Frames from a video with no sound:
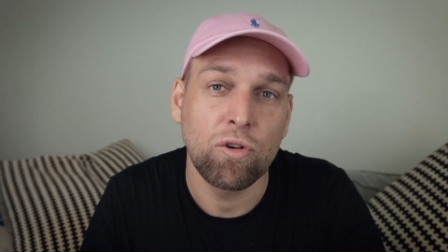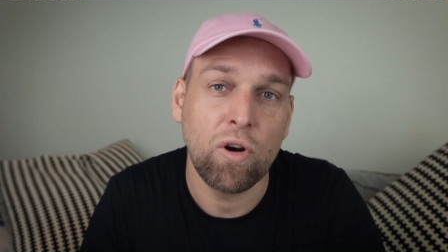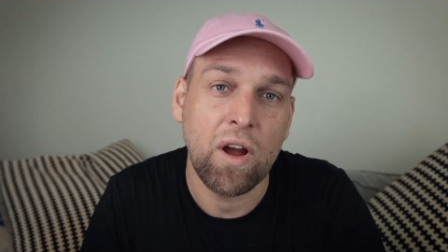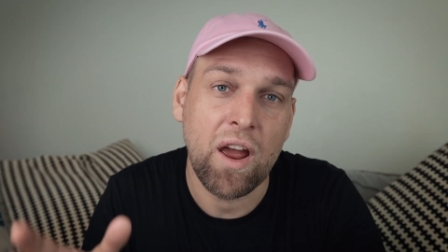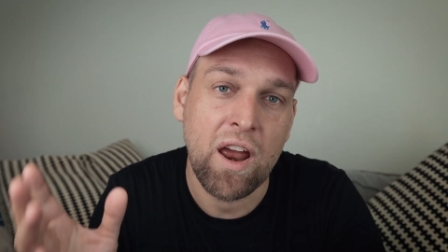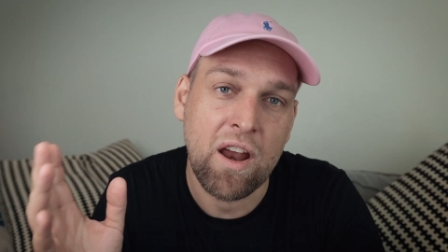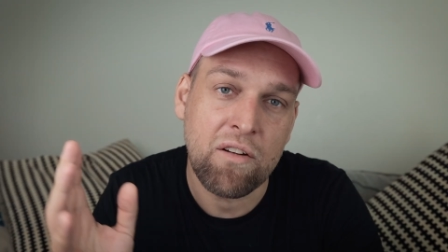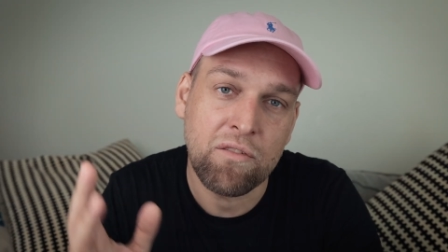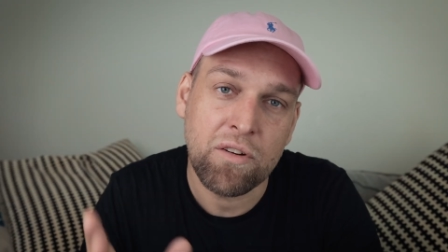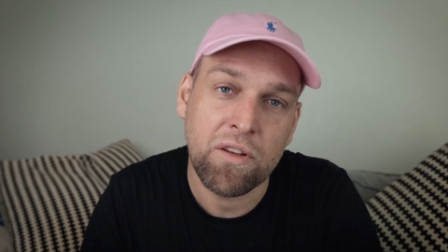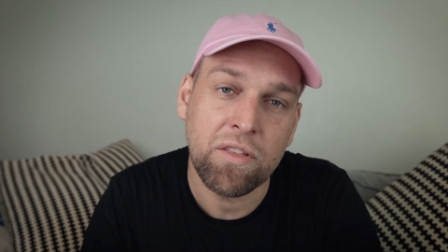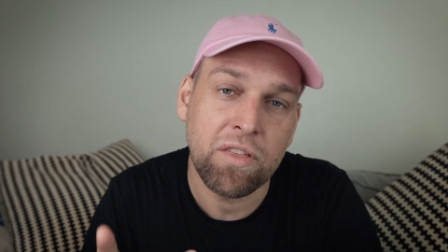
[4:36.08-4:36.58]
for
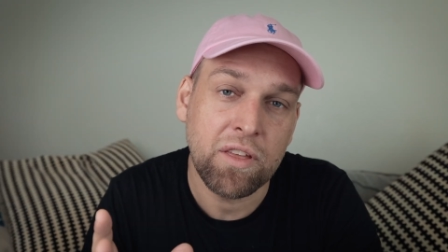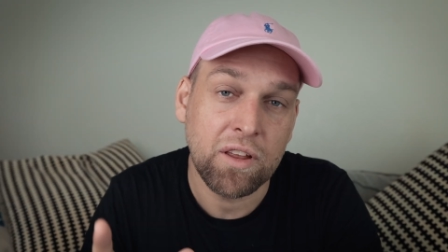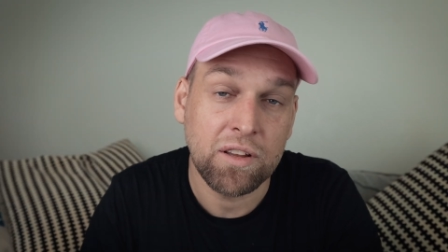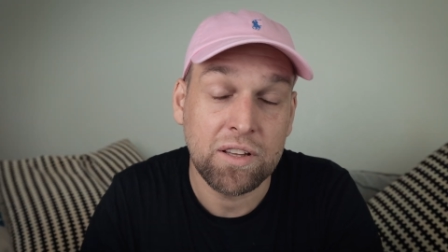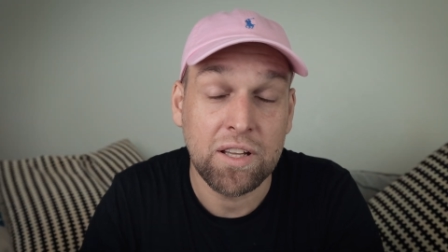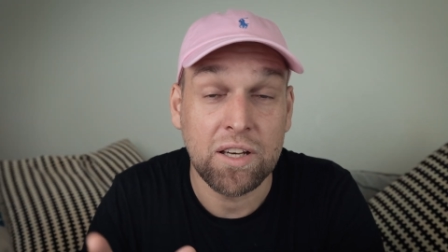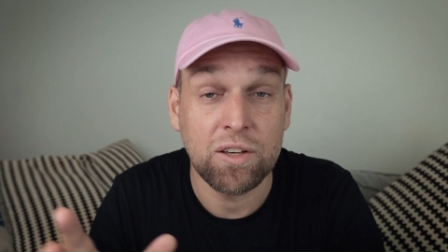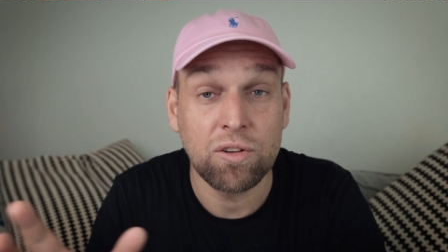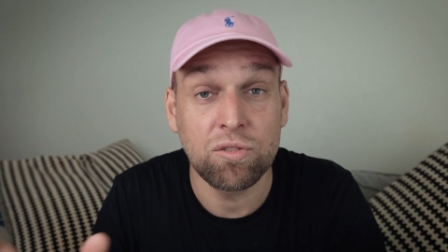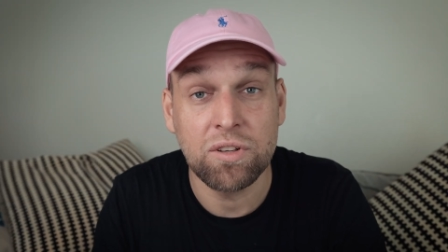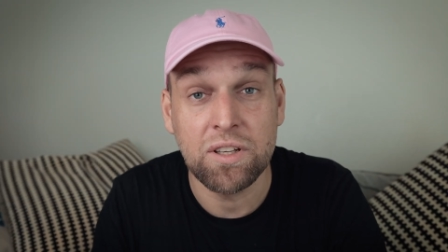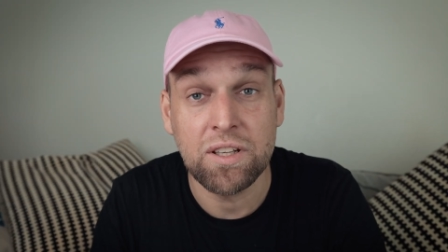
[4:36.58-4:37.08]
everything
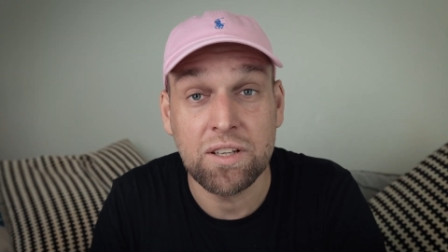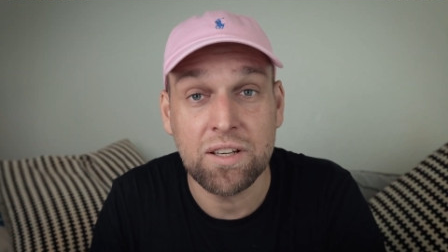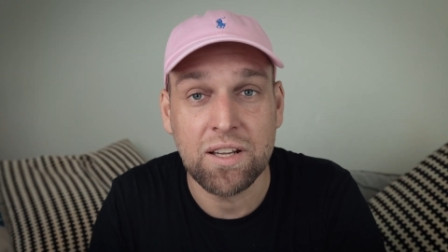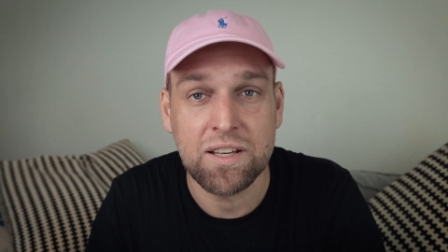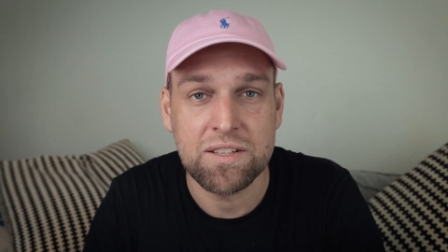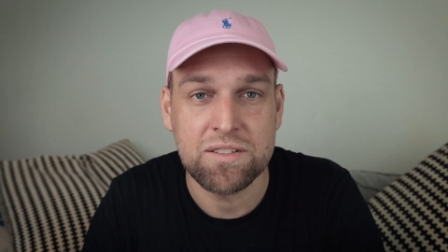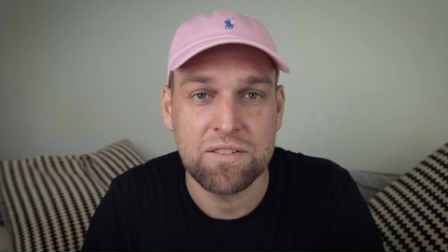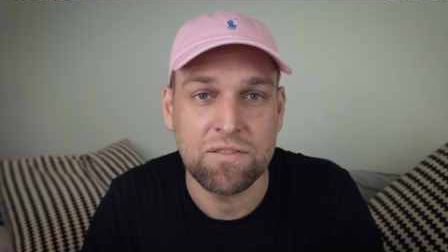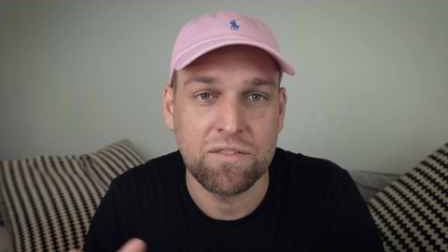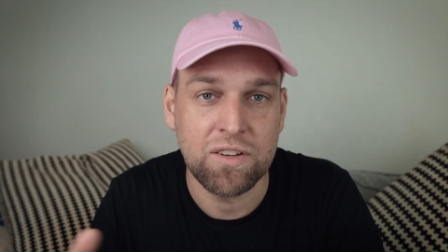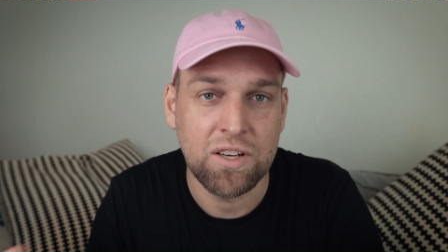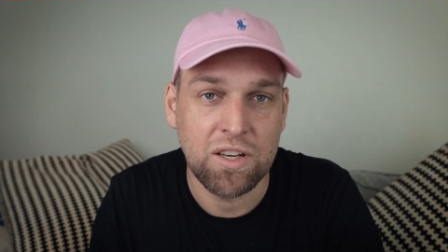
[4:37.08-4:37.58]
that you need
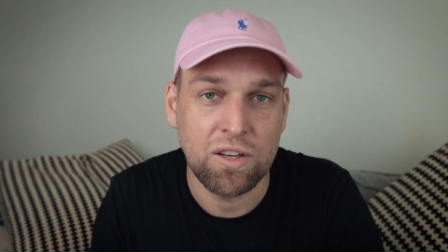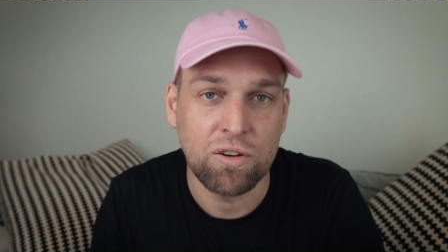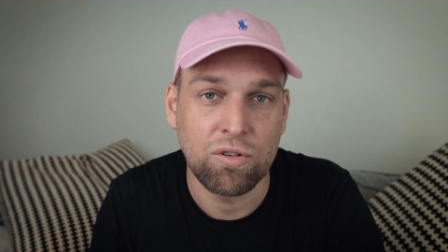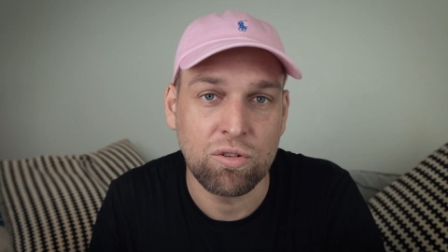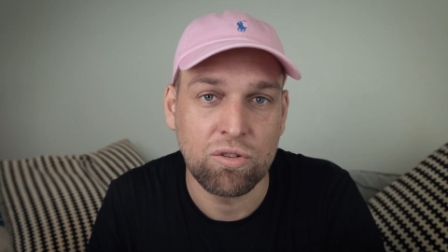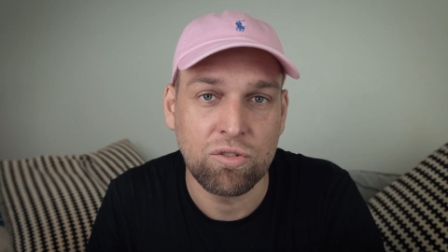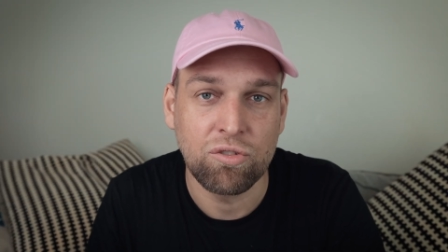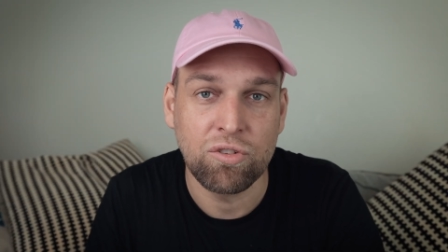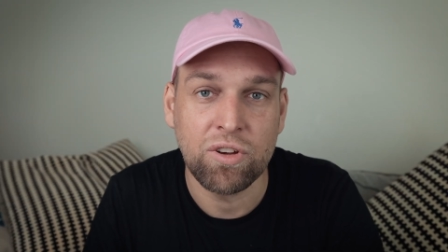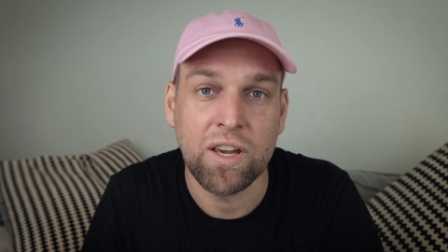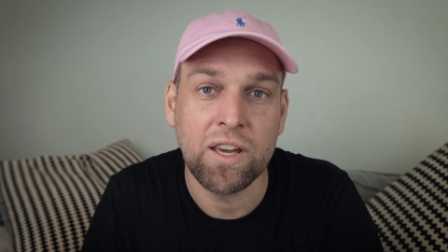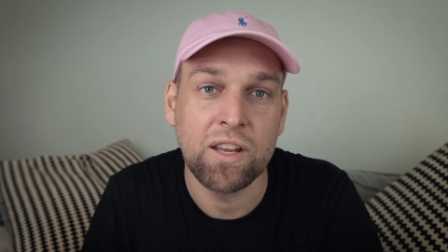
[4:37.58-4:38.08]
as a video
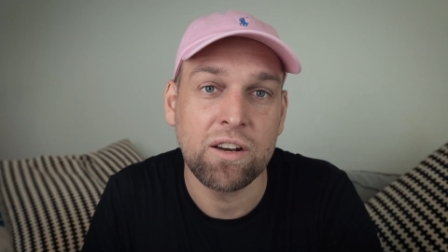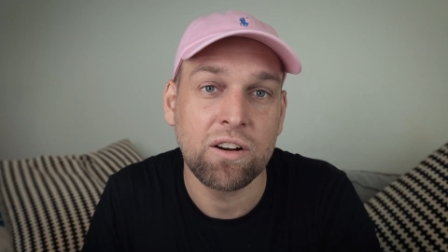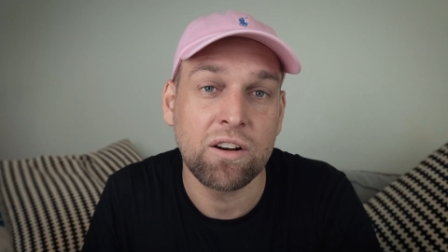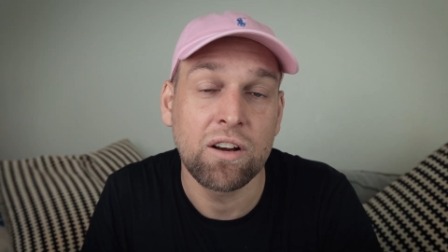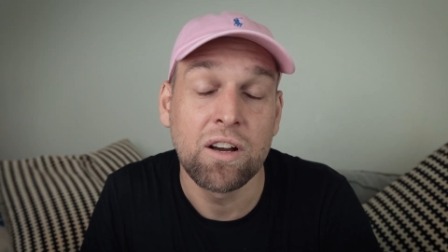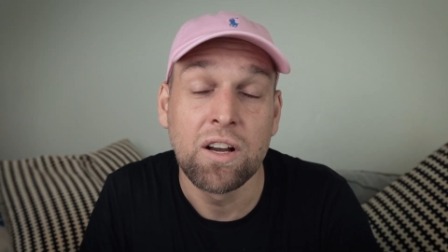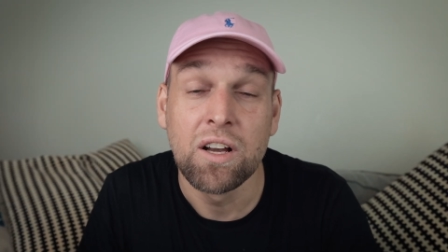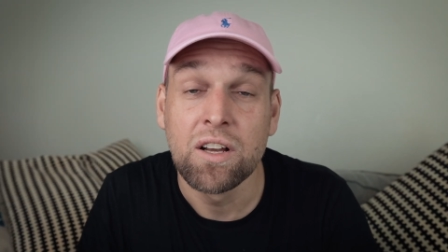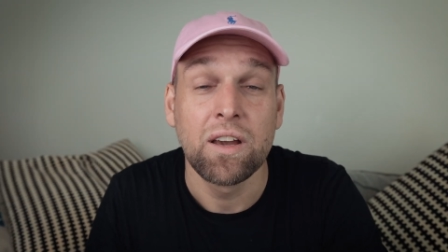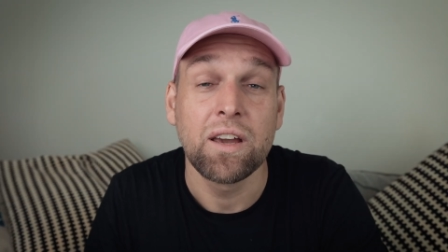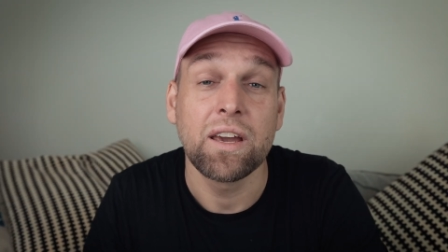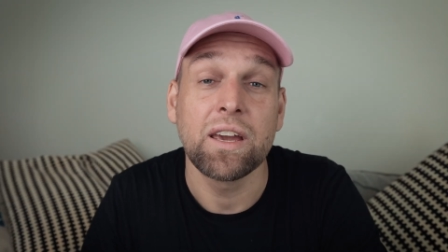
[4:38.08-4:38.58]
creator.